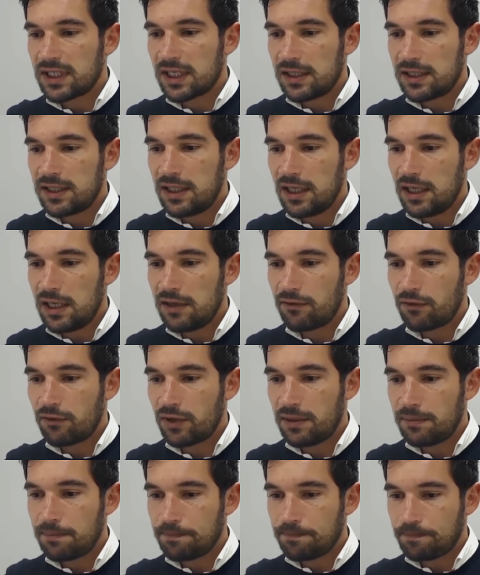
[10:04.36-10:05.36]
delivery.
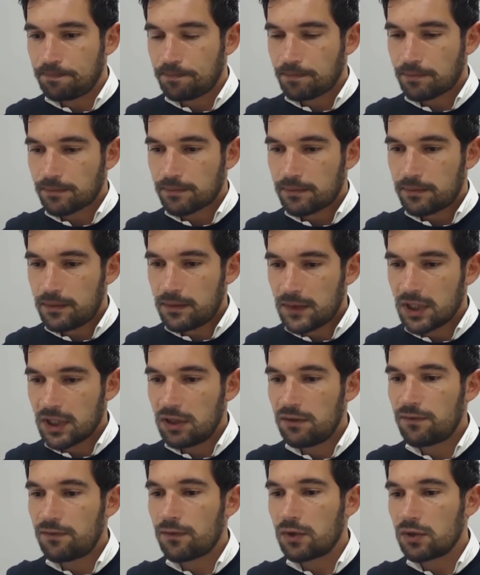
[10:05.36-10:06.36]

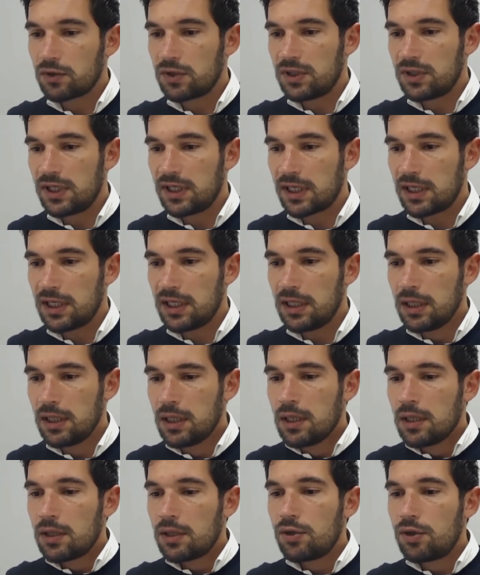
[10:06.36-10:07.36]
Unfortunately,
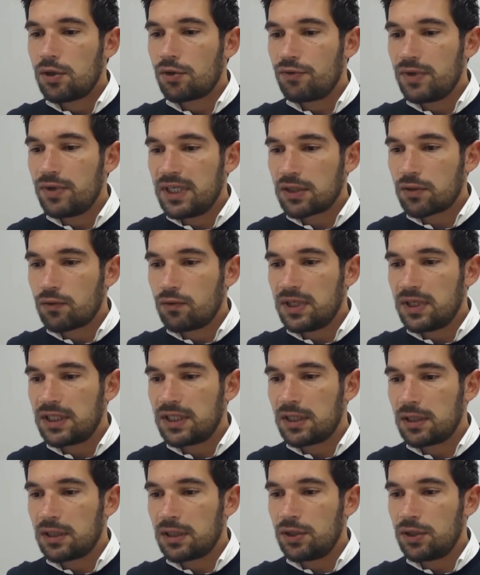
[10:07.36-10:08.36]
the risk with
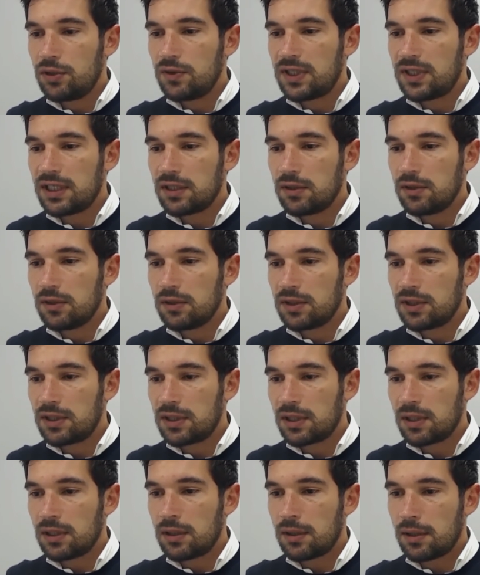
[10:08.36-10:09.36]
using those
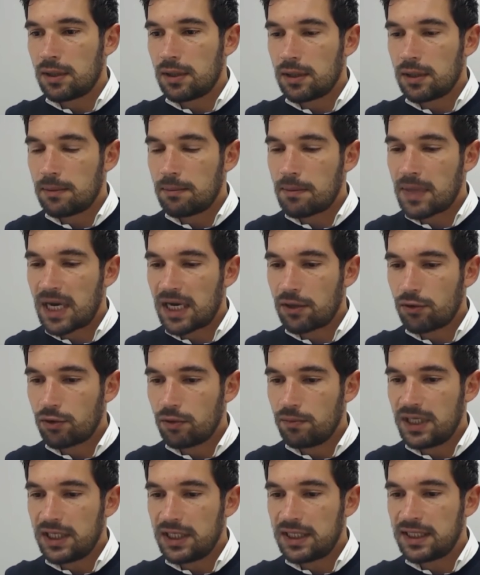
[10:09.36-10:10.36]

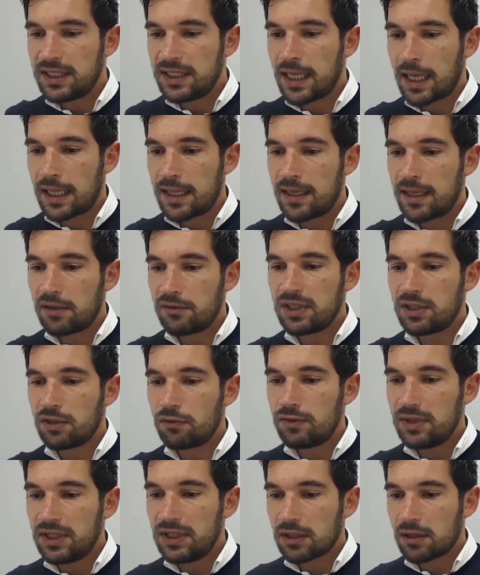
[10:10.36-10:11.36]
microbeads, that there is a
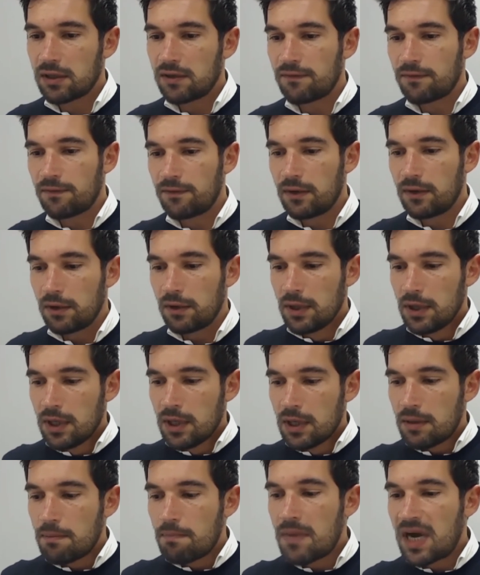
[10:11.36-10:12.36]
risk of
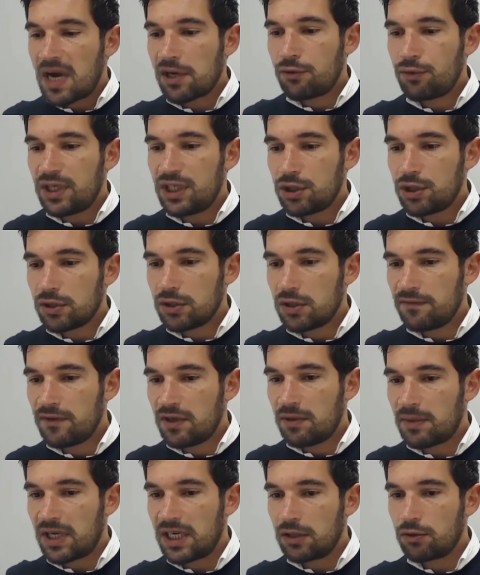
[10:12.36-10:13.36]
migration of the
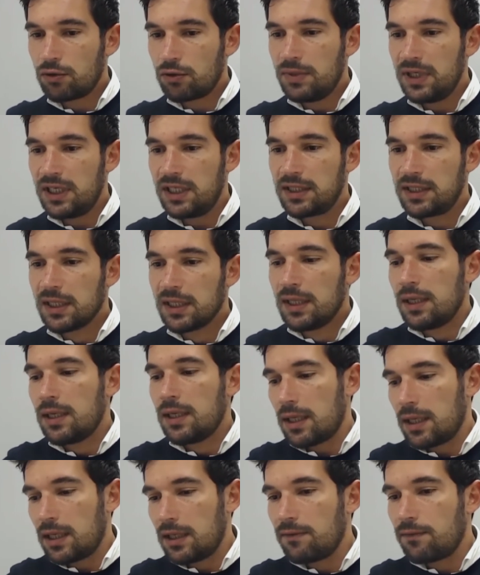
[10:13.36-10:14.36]
microbeads,
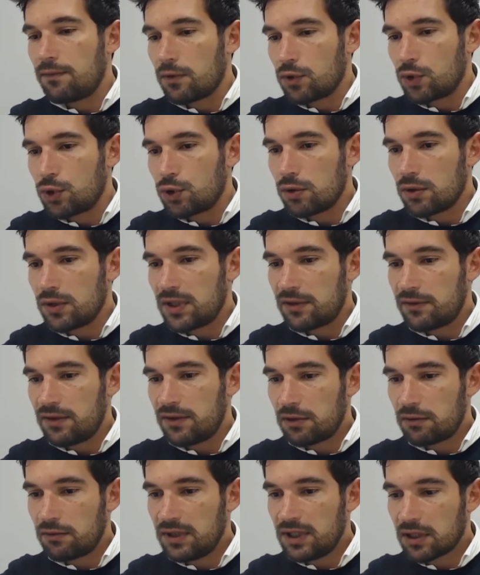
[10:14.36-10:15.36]
and for sure there is
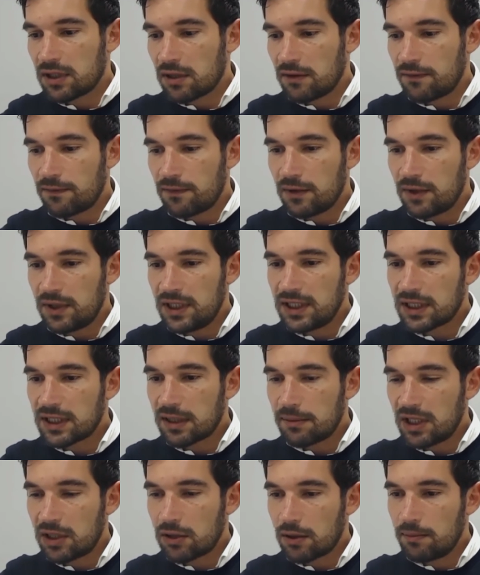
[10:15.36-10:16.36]
a risk of
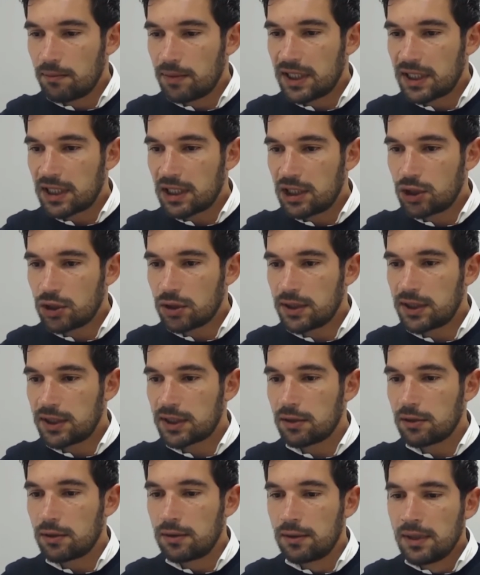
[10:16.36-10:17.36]
ischemic complications.
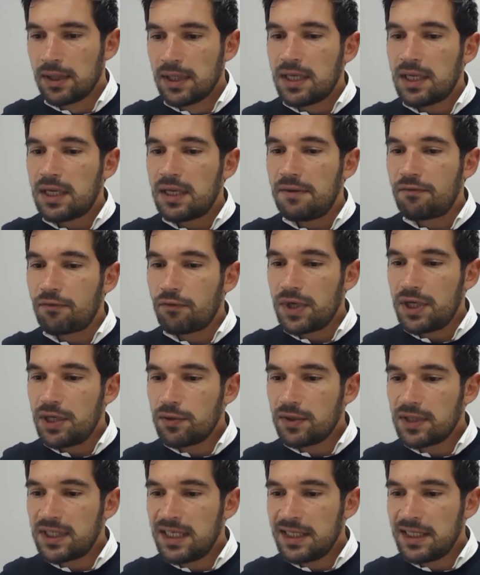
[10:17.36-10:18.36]
So if we
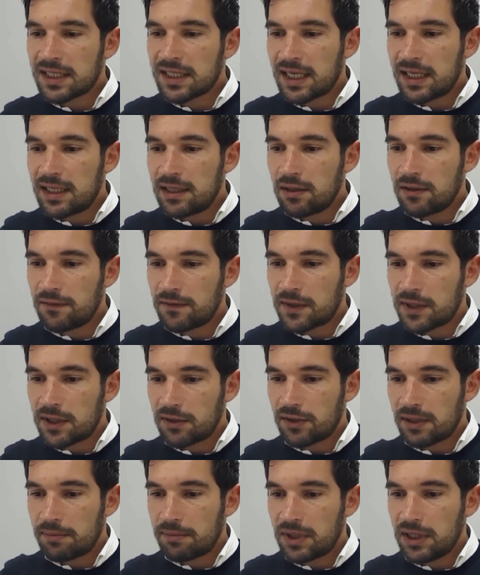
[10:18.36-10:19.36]
use this kind of
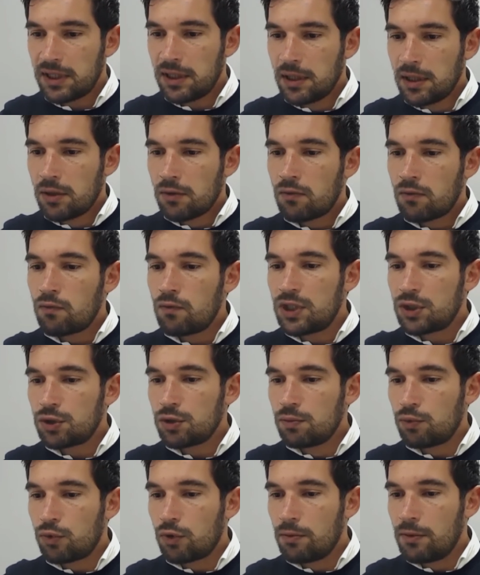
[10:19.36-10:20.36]
therapy, we should
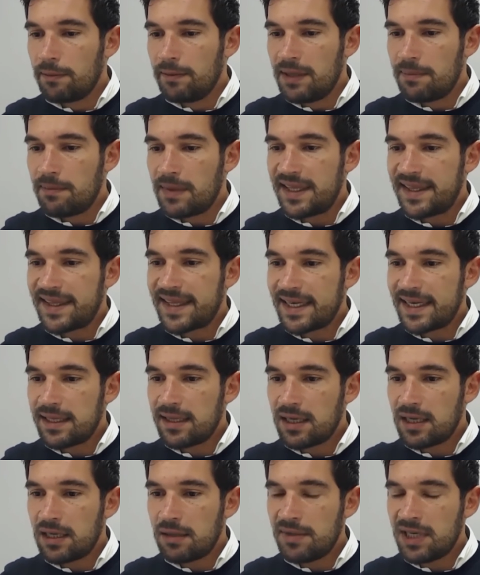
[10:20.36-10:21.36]
probably maintain
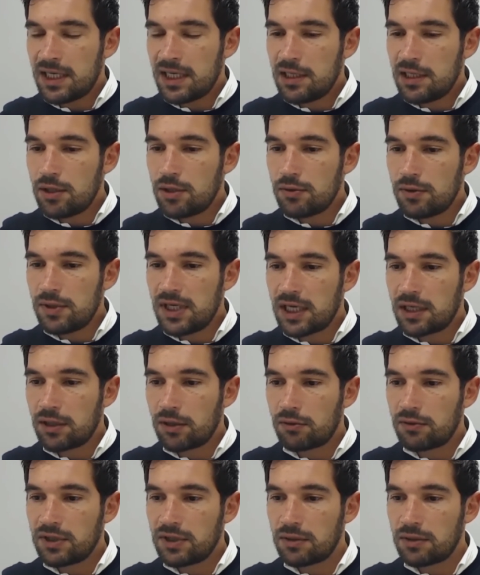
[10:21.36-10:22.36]
them into the
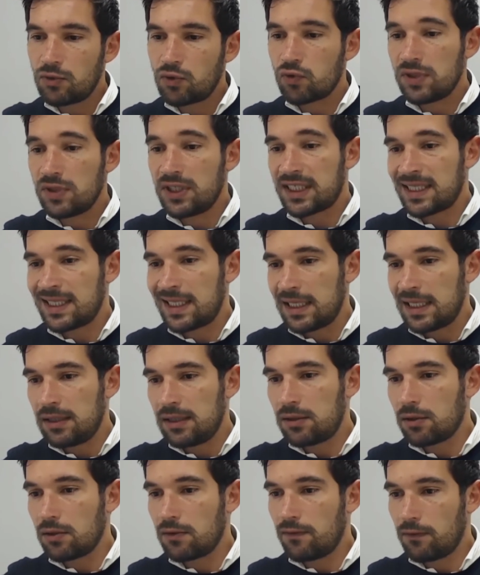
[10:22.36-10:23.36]
aneurysms with stent
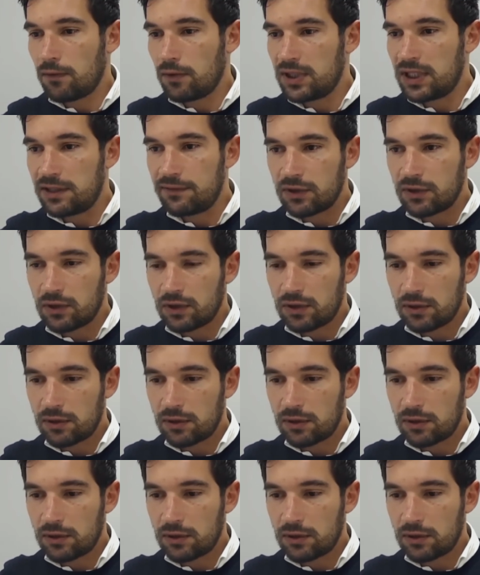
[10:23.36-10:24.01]
or flow diverter.